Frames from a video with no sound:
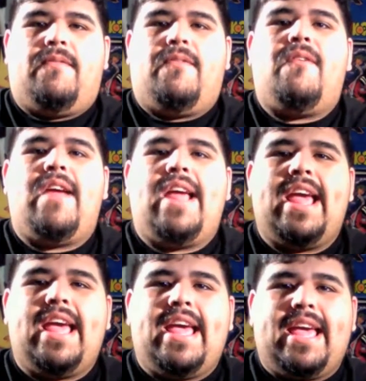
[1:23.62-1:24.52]

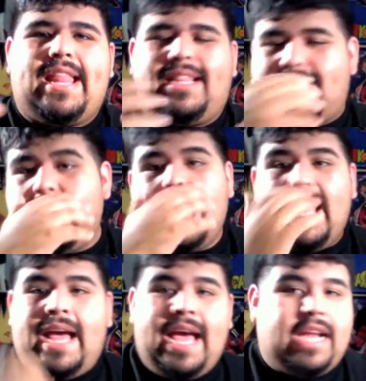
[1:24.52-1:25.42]

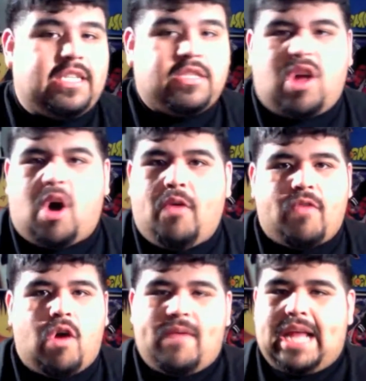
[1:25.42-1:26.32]
And just
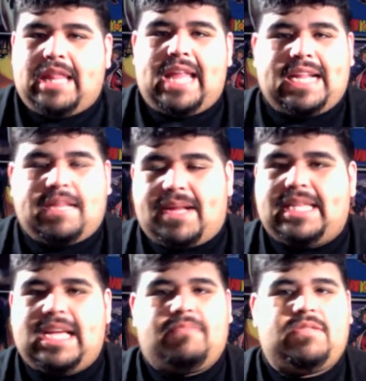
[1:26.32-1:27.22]
overall what I liked about
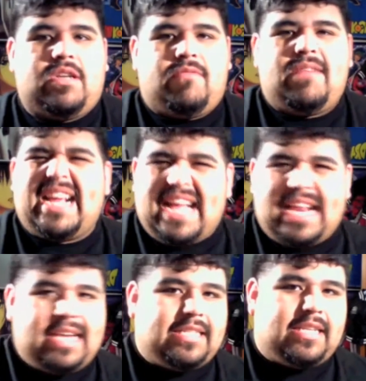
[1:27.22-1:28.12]
the episode, what I kind
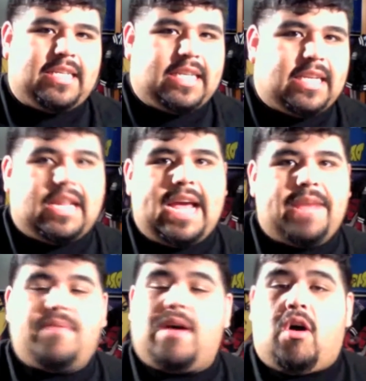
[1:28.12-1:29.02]
of necessarily didn't
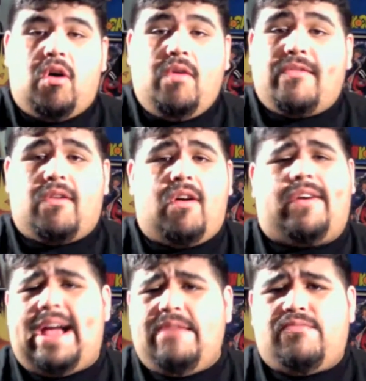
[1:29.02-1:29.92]
like, but
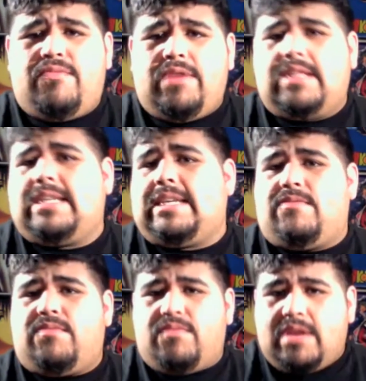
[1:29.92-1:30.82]
overall, I really,
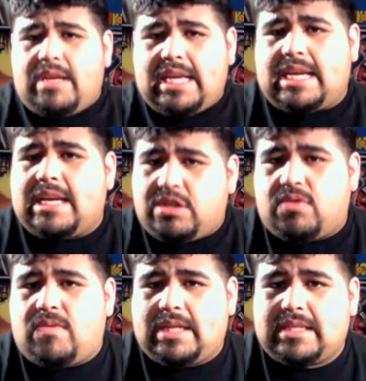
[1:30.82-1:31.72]
really
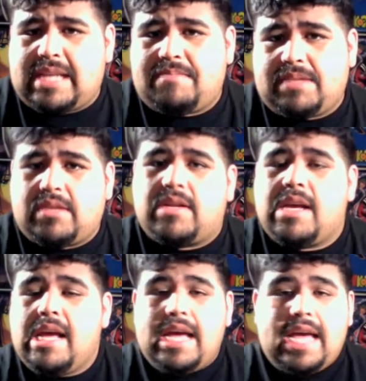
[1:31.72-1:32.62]
enjoyed this episode.
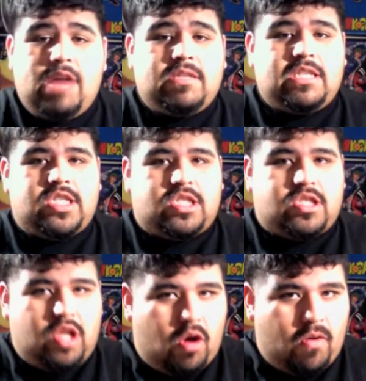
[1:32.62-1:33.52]
It was a
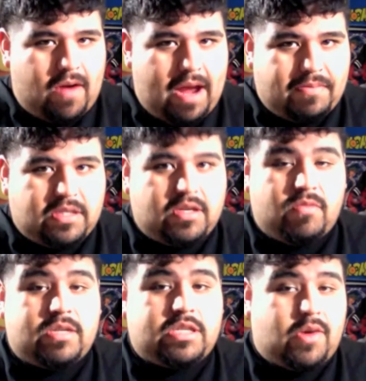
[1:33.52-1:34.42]
slower episode,
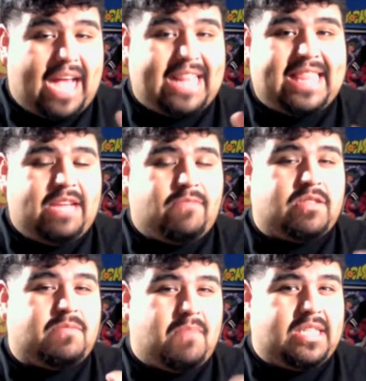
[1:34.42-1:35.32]
which I think
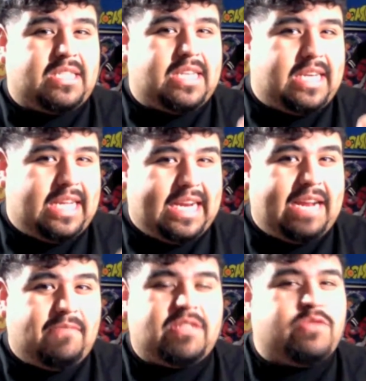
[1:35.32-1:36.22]
was much
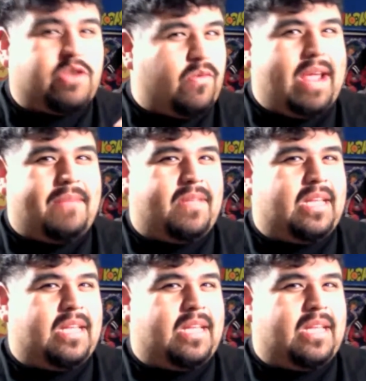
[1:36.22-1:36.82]
needed, which was great.